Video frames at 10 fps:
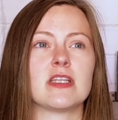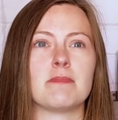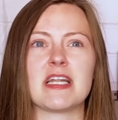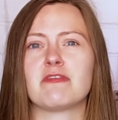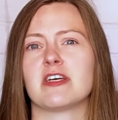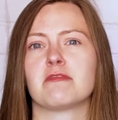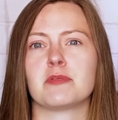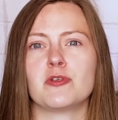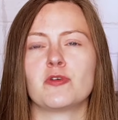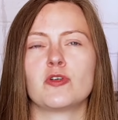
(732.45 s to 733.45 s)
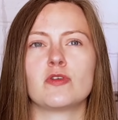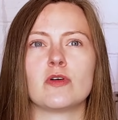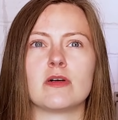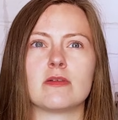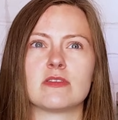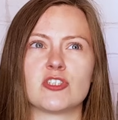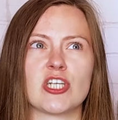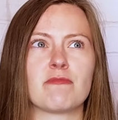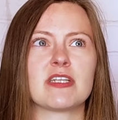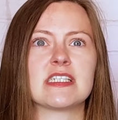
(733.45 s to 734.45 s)
The benefit of Pure
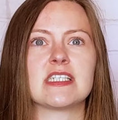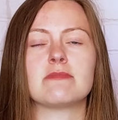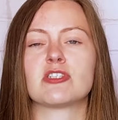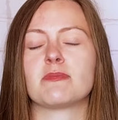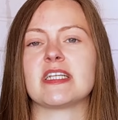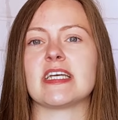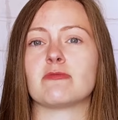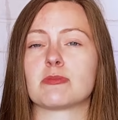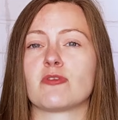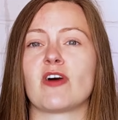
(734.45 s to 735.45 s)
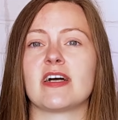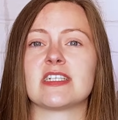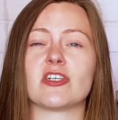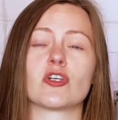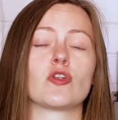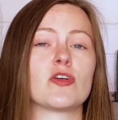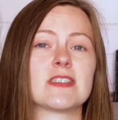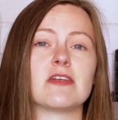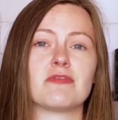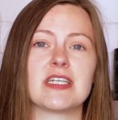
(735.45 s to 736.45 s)
generally seemed to be that it was providing a
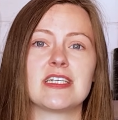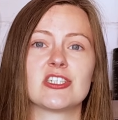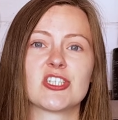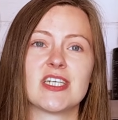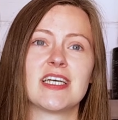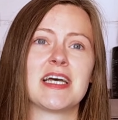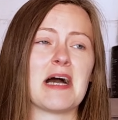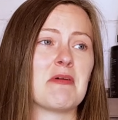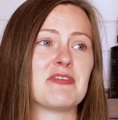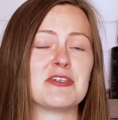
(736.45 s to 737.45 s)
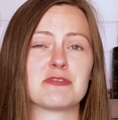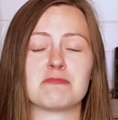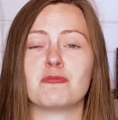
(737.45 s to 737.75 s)
glossier finish. However, I was